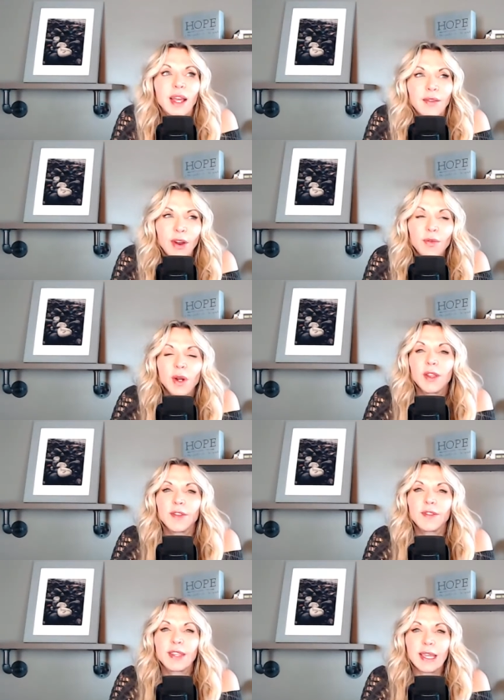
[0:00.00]
Ever have one of
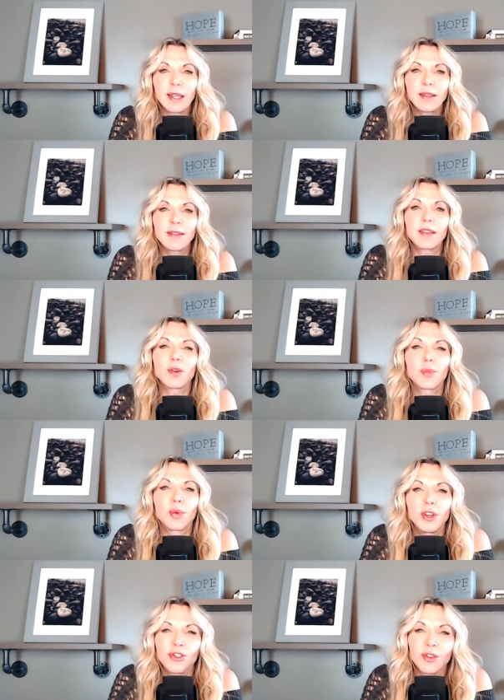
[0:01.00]
those days that you're
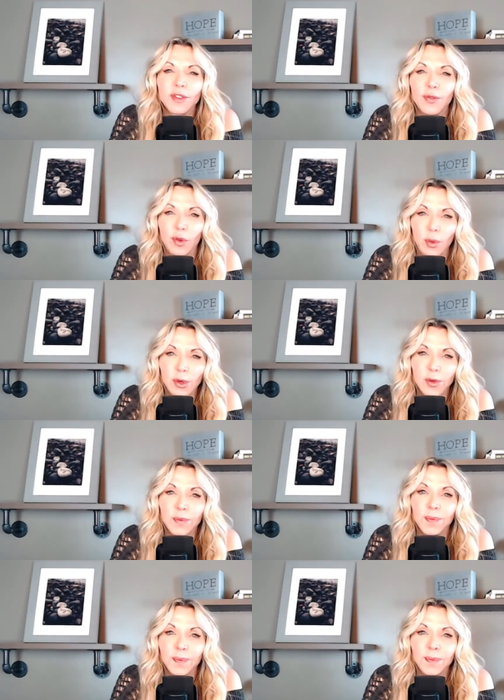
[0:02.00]
pretty sure it's a full
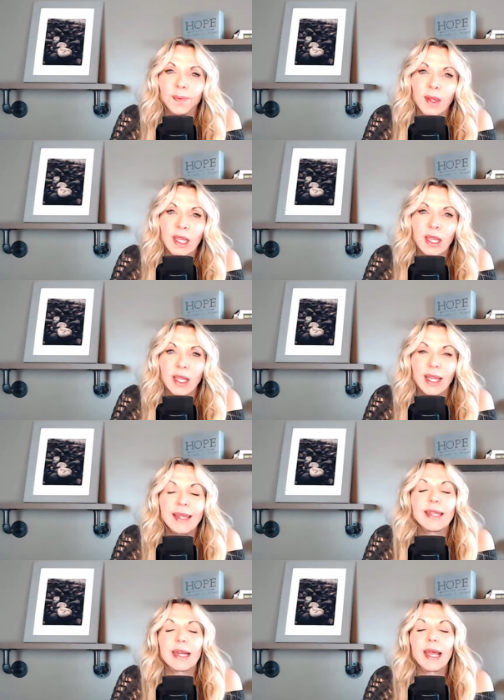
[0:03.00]
moon
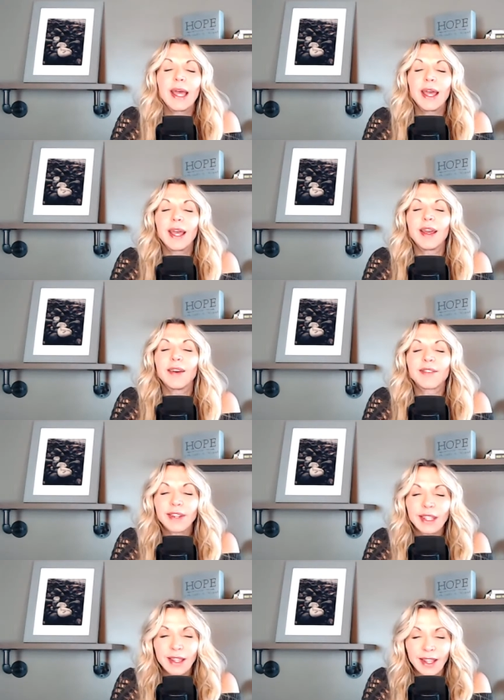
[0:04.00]
and that
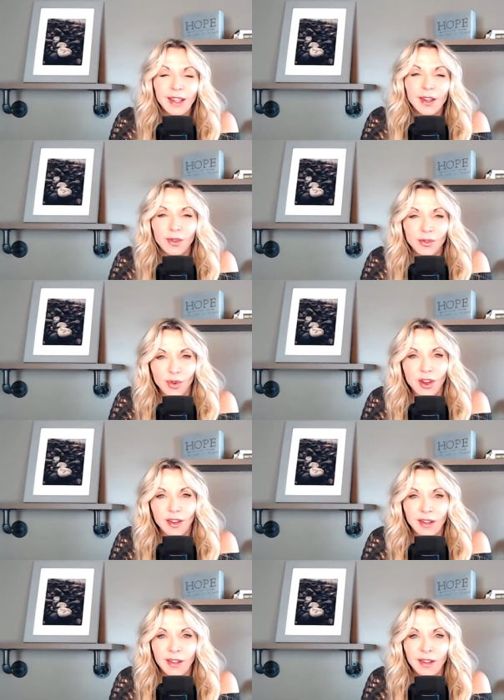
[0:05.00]
everything goes
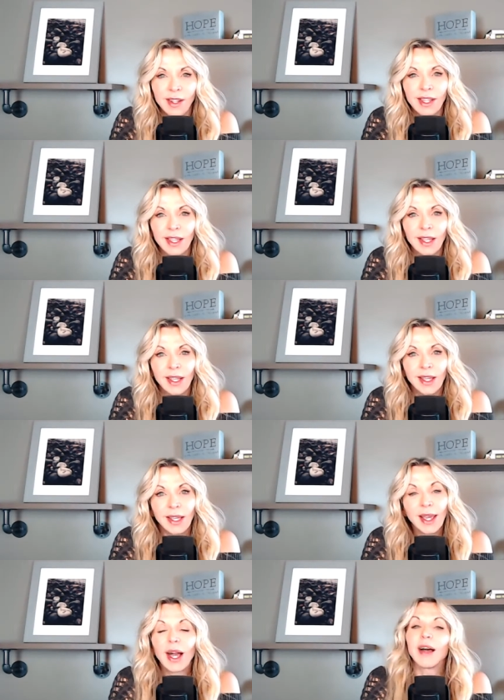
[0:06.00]
wrong?
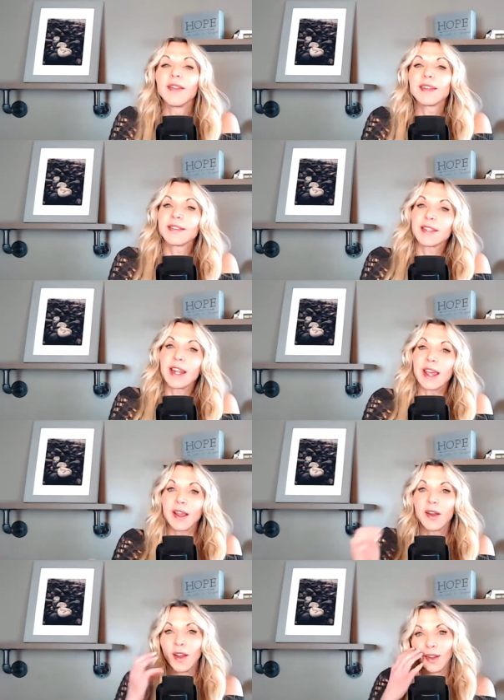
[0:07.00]
Yeah, that's
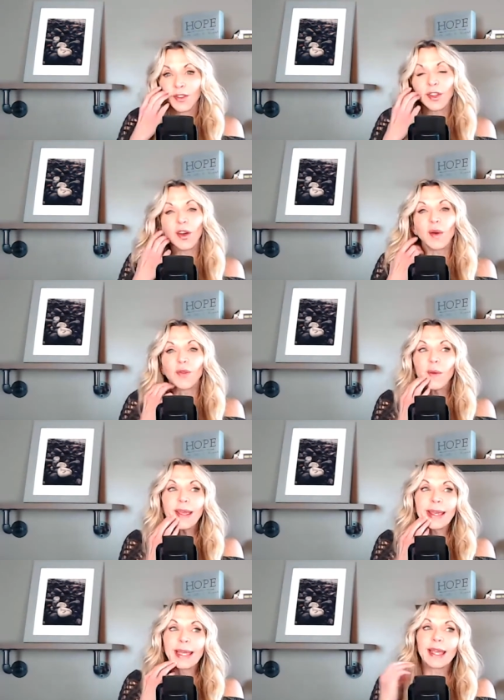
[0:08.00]
today. So if we
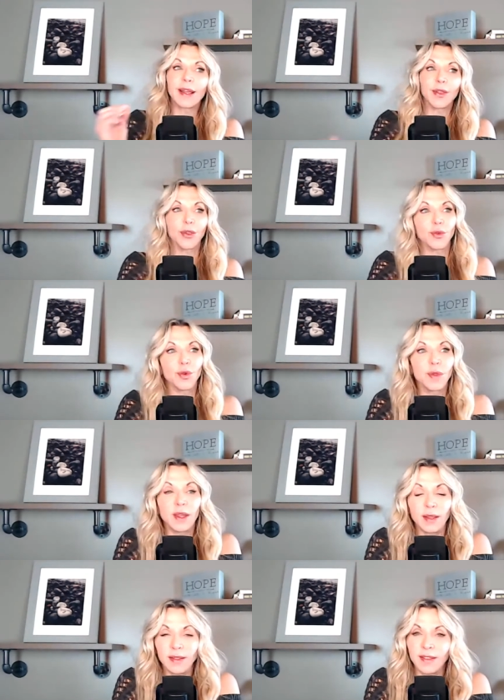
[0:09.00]
can get through
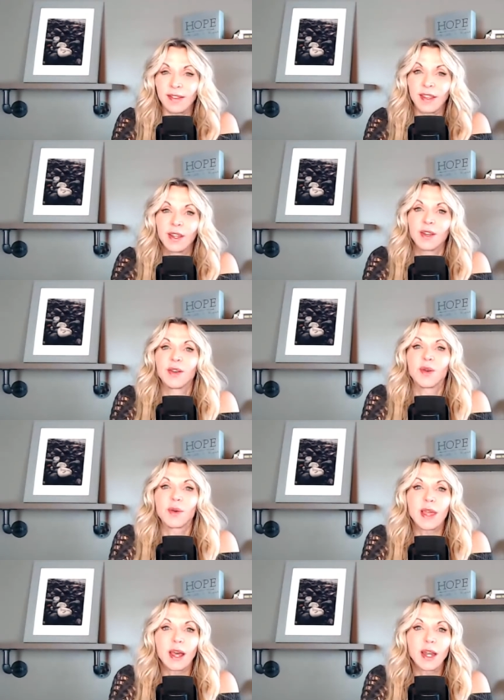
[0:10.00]
this
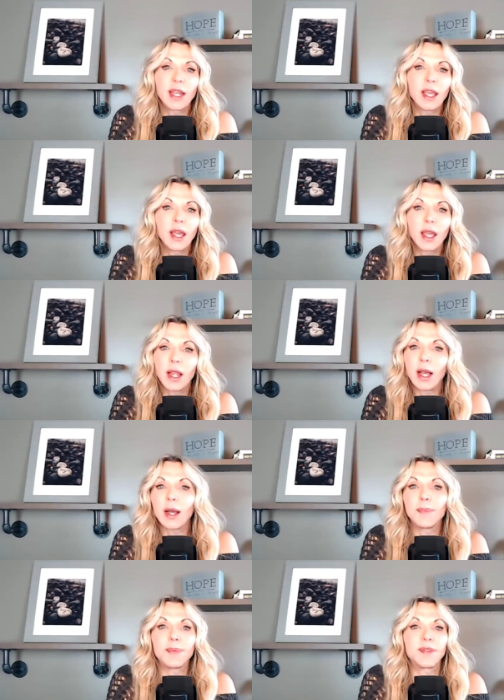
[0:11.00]
without any
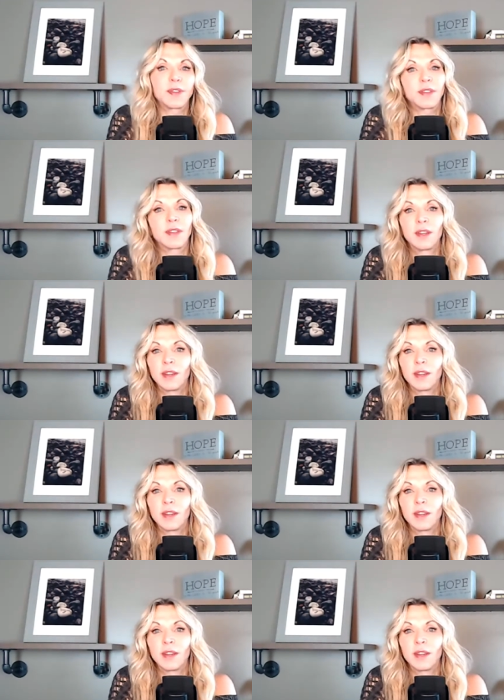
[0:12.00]
hiccups,